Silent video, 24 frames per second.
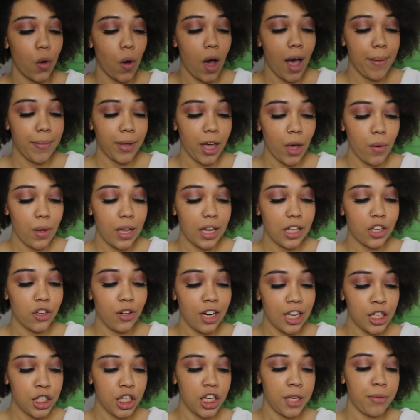I'm going to
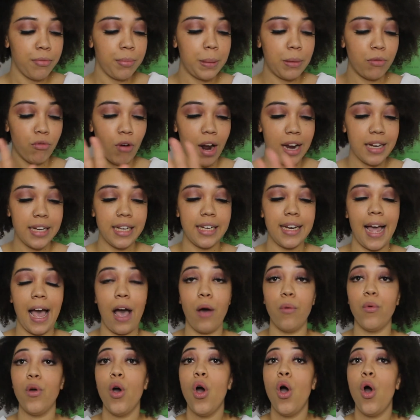literally be writing
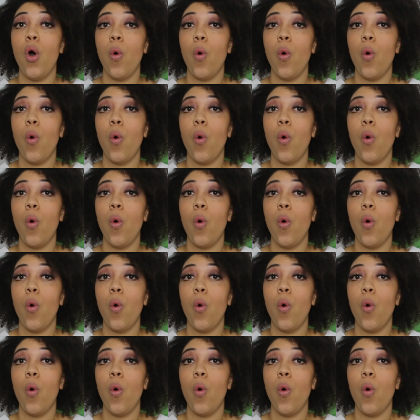down